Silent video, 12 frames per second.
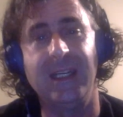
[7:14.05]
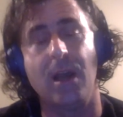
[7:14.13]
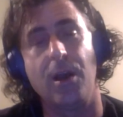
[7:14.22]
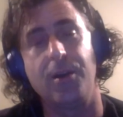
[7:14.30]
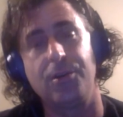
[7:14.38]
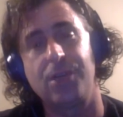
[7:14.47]

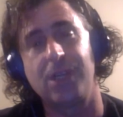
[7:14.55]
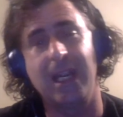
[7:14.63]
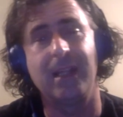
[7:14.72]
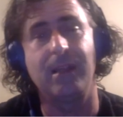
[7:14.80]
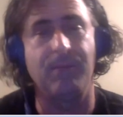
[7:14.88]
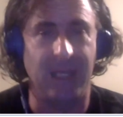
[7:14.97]
to
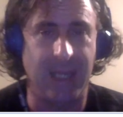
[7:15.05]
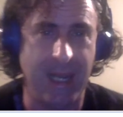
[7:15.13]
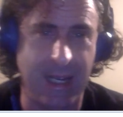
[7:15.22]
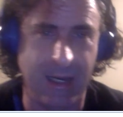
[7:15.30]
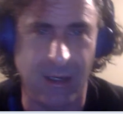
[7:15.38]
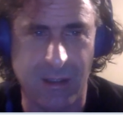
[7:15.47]
understand the
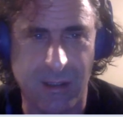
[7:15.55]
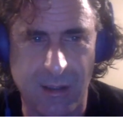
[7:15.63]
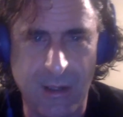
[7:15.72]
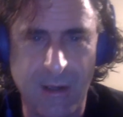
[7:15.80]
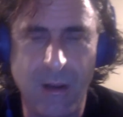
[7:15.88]
mechanics